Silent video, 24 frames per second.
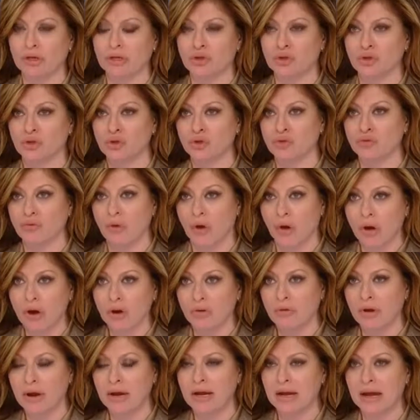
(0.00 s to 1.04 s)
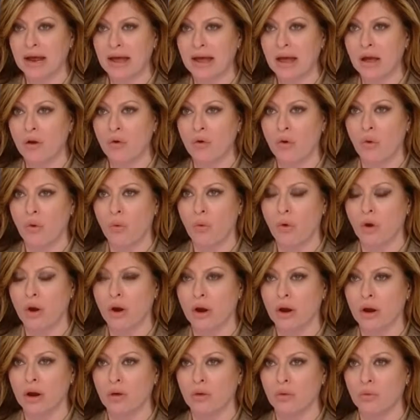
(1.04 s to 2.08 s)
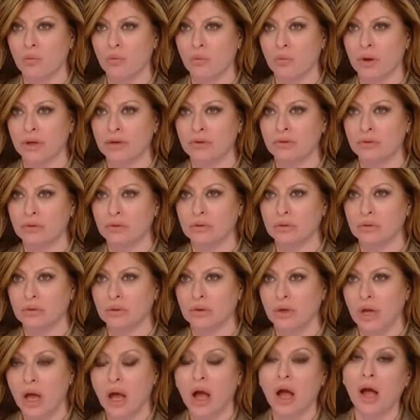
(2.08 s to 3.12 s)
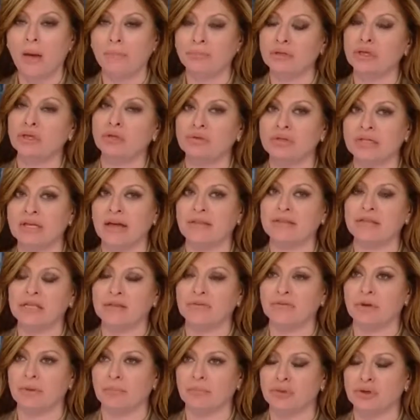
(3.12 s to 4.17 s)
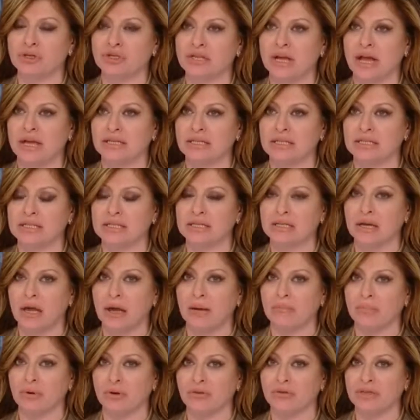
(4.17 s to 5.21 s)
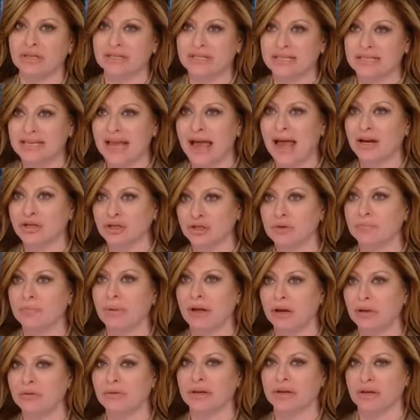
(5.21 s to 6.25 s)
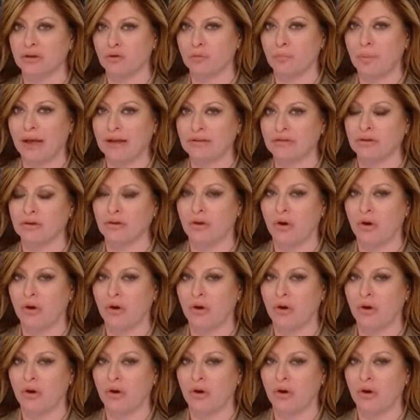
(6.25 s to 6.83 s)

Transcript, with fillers: is strong right now, or what up two tenths of a percent is the number. This is actually better than expected,